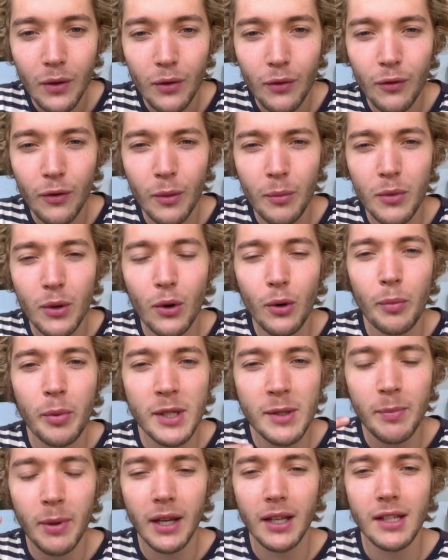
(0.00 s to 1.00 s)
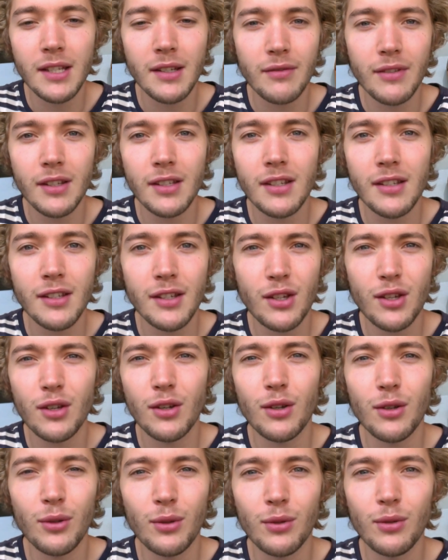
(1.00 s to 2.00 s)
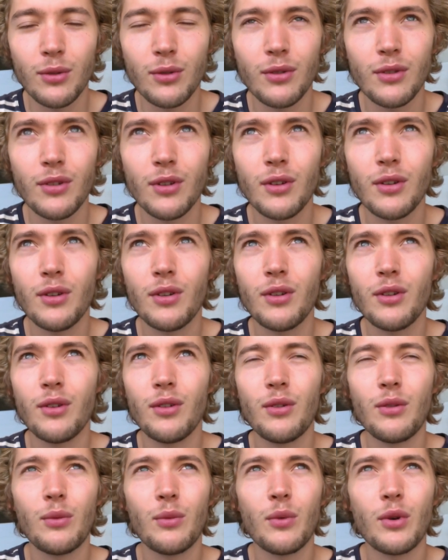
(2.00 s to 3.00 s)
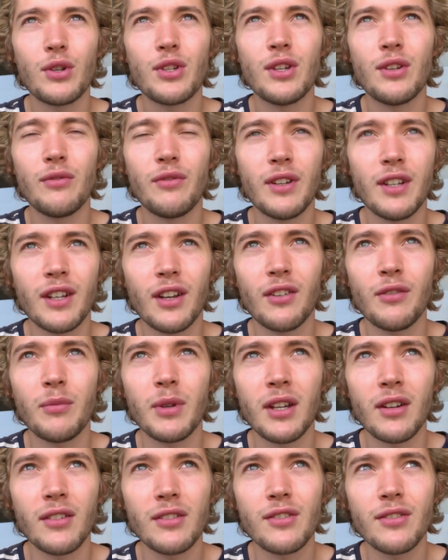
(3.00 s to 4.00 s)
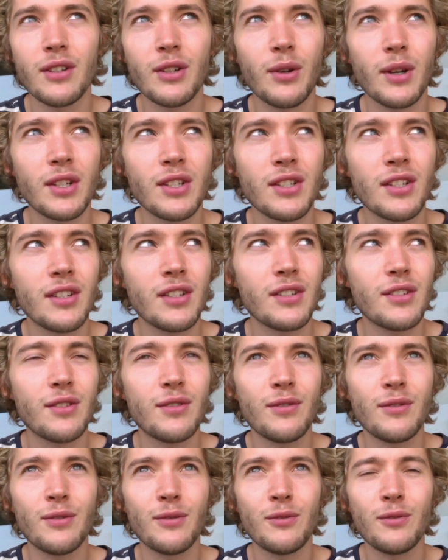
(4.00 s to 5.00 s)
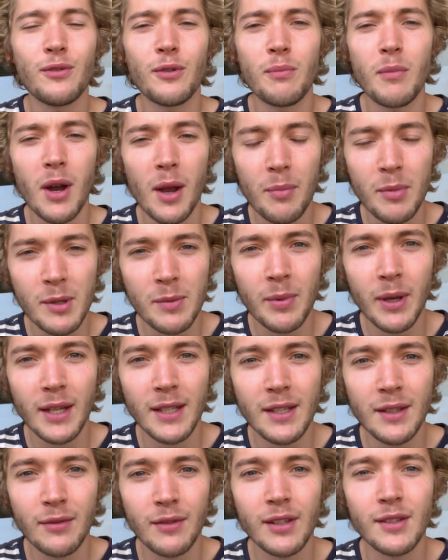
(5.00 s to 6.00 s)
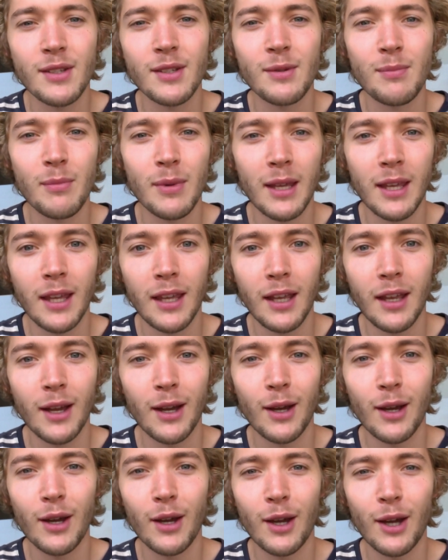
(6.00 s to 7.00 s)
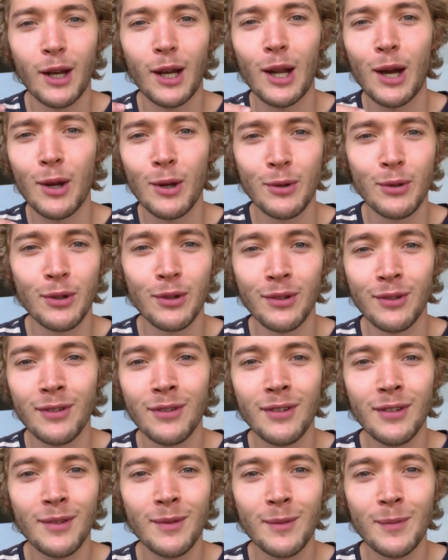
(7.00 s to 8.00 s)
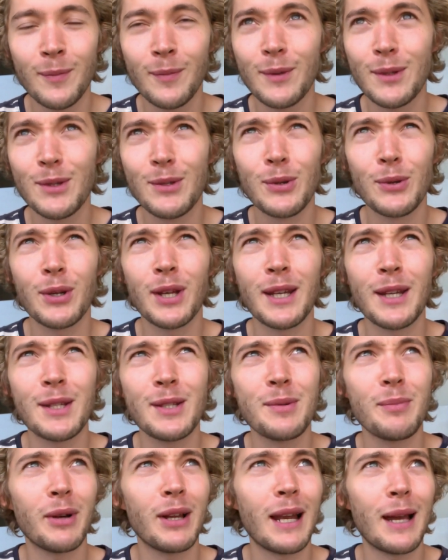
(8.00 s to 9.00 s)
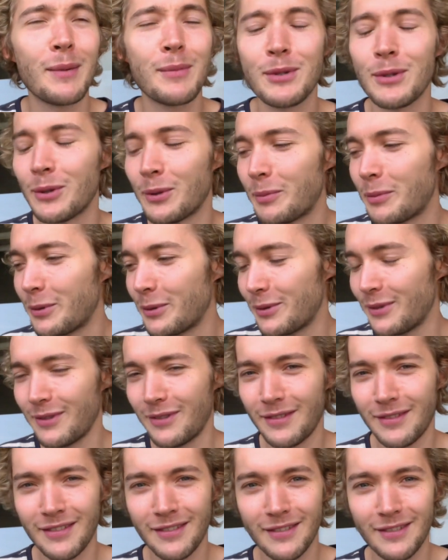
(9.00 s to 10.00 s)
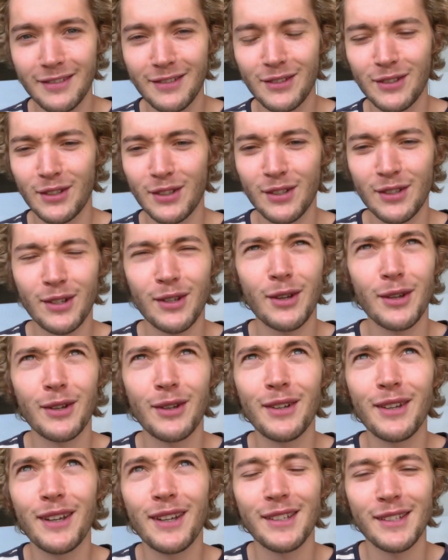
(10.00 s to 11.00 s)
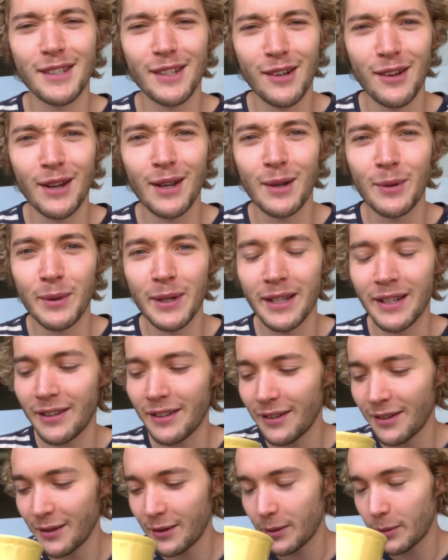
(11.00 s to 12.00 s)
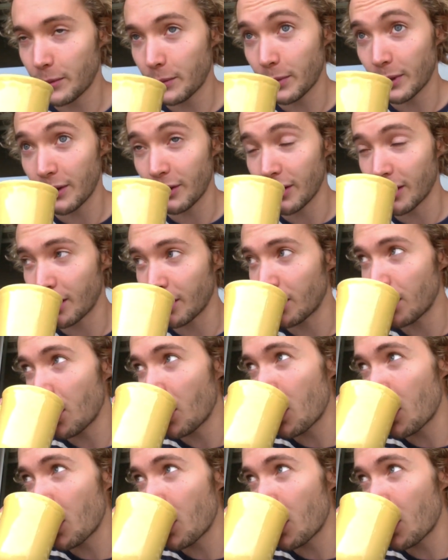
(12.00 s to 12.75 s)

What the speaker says: From your perspective, this is you watching a video of me answering questions. From my perspective, this is me alone talking into my laptop. So it's slightly weird. But here I go.